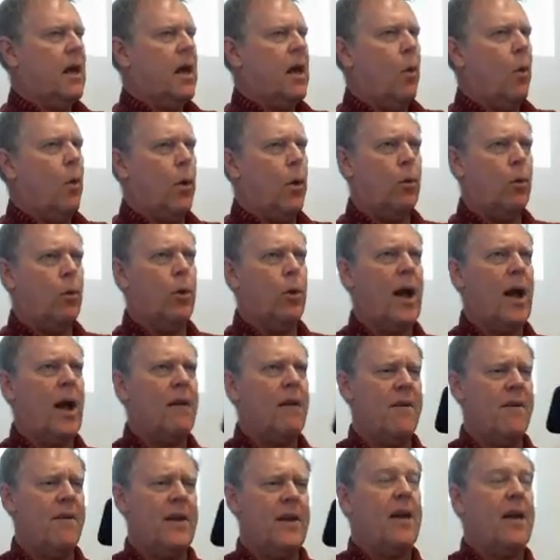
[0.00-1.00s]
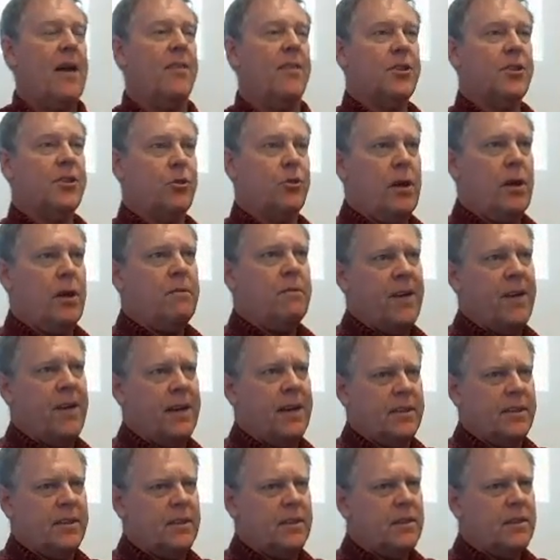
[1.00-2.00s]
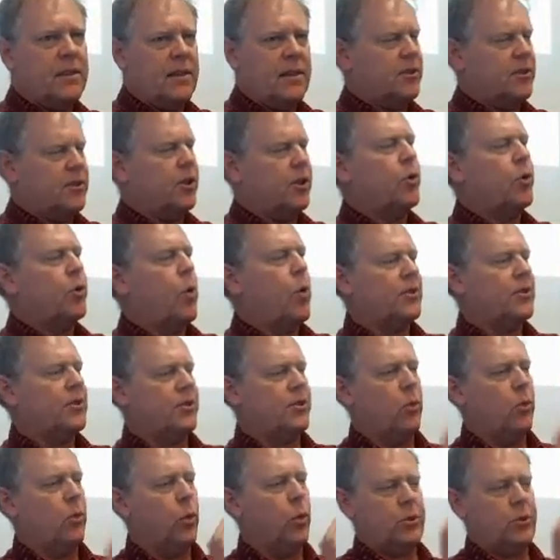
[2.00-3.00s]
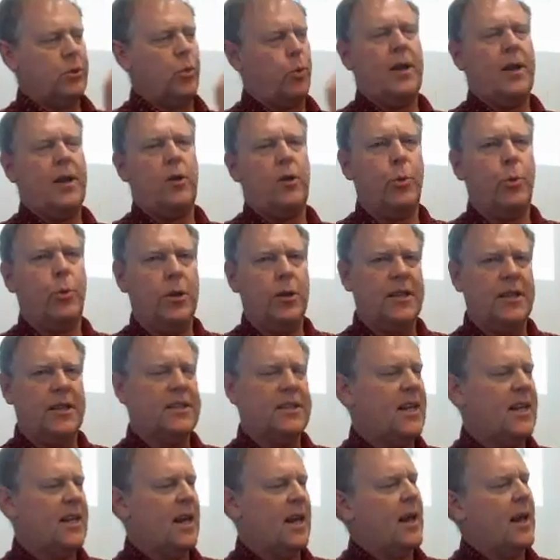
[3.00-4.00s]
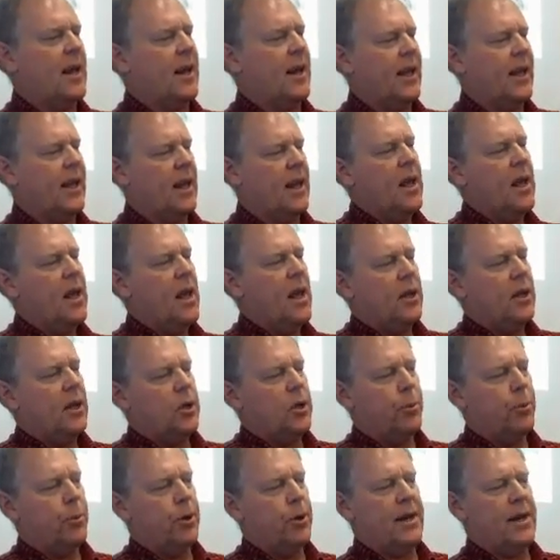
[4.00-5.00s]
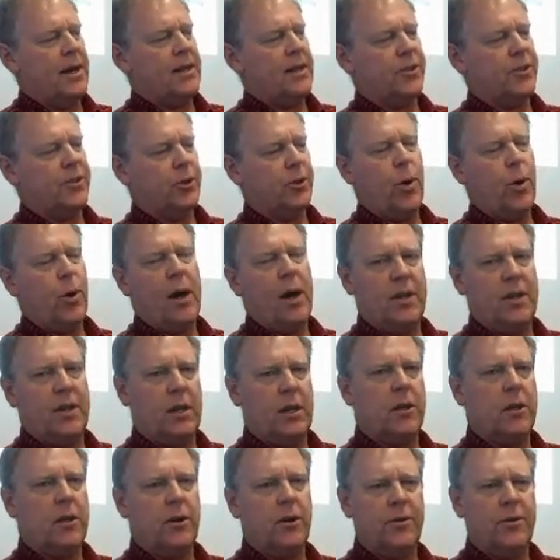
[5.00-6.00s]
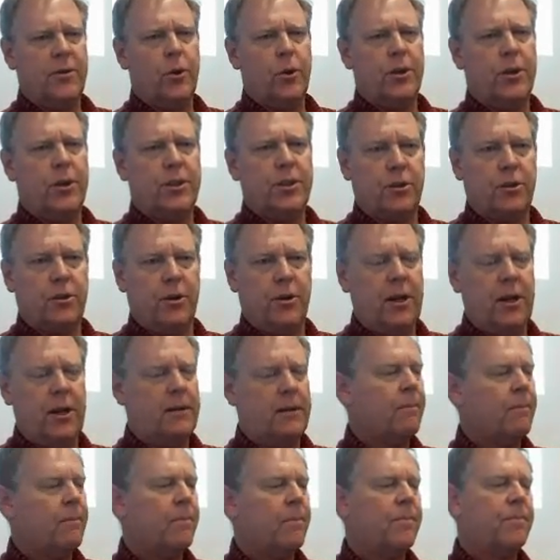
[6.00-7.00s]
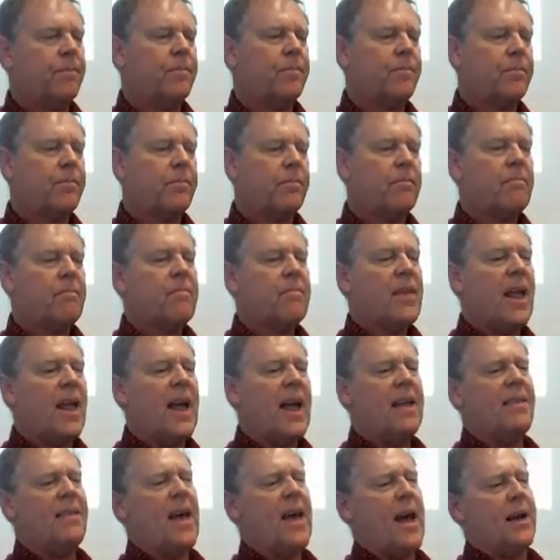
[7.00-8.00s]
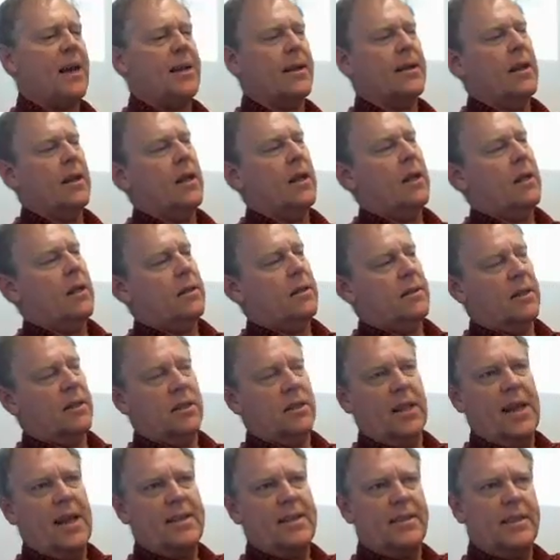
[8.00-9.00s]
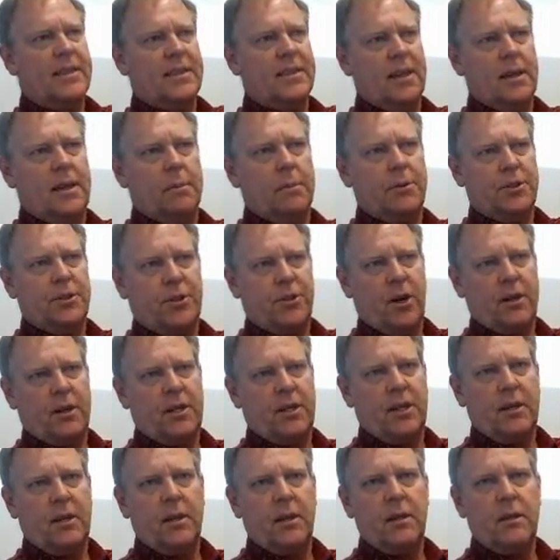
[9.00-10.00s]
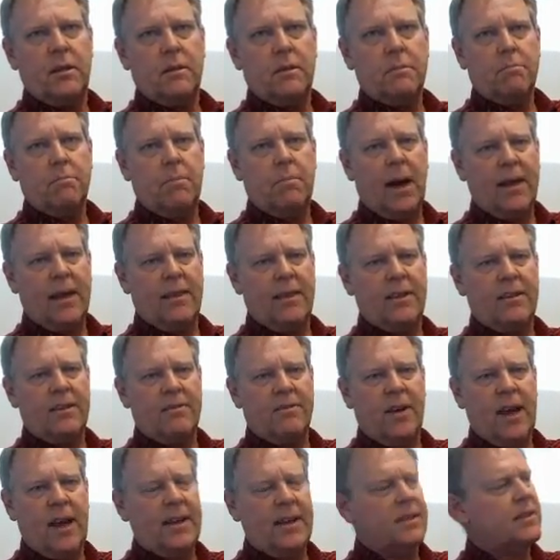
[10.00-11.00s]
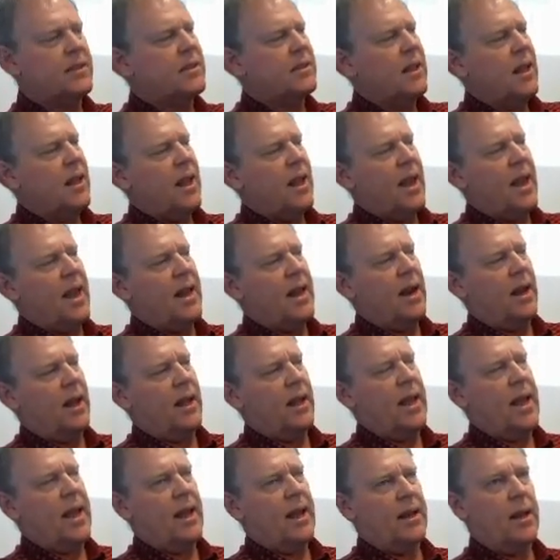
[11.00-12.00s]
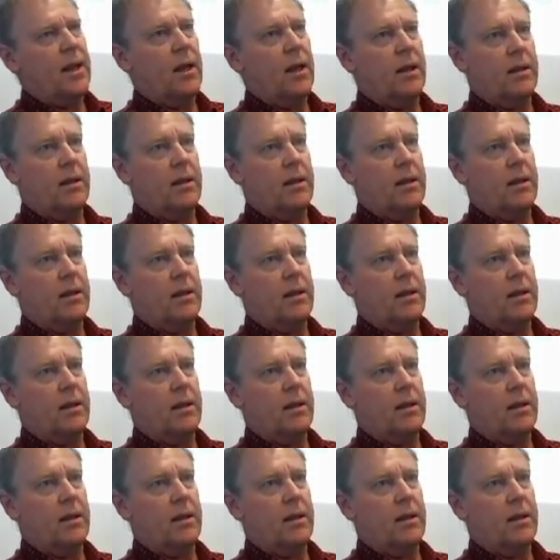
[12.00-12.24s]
Well, yeah, the screen faces. That's a good question. Which way do you put this in? And again, you put it in so you have the clear view of the screen, and that the lens is unobstructed by the device. And